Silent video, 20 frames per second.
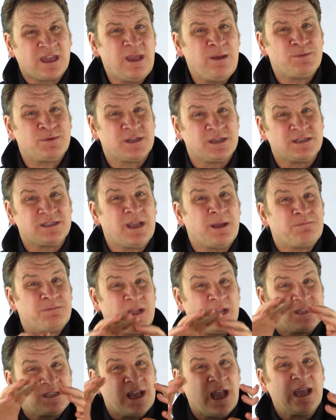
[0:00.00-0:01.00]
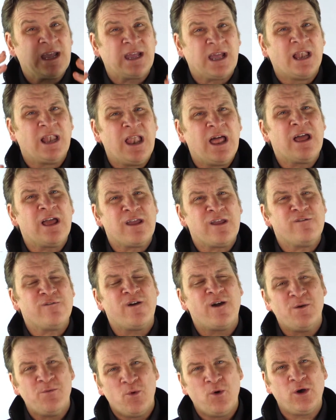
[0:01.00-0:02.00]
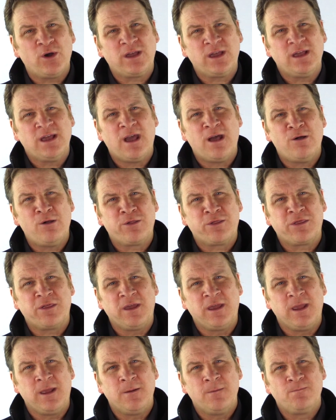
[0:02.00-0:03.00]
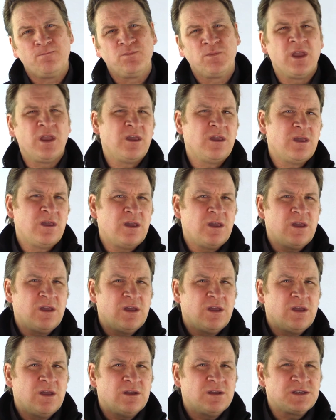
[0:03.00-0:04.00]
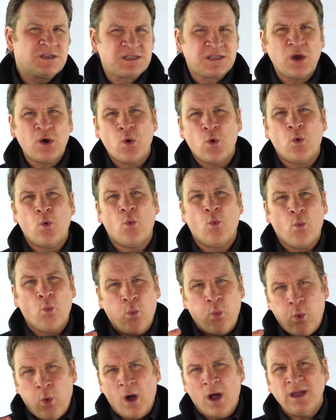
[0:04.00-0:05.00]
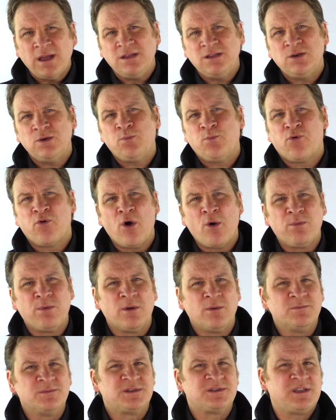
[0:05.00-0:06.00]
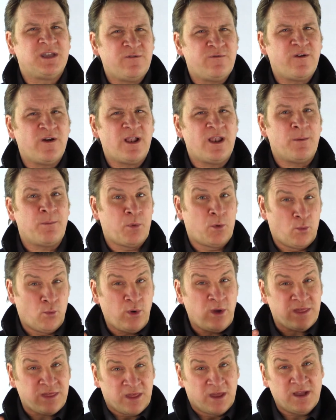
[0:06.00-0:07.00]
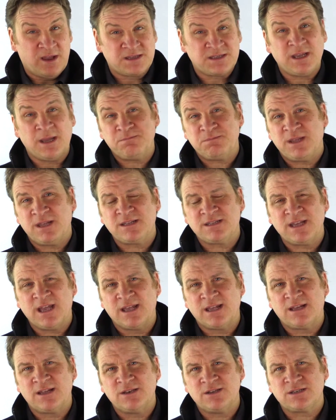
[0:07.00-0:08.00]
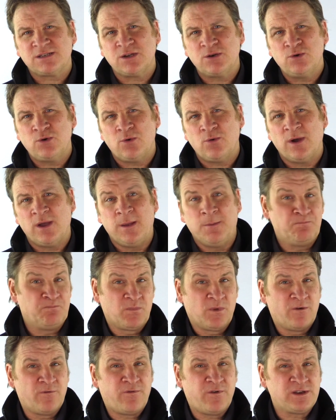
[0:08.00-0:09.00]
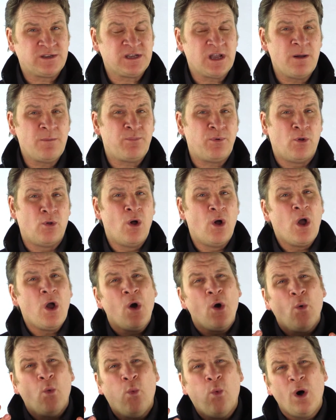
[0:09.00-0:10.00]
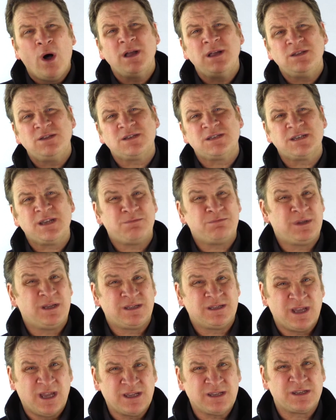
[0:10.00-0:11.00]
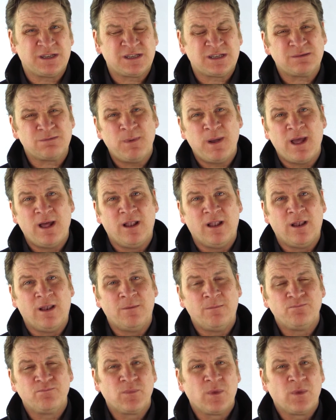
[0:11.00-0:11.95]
keeps a septic tank alive and working healthy. So, why do problems develop with a septic tank and a soakaway? For example, why do septic tanks smell?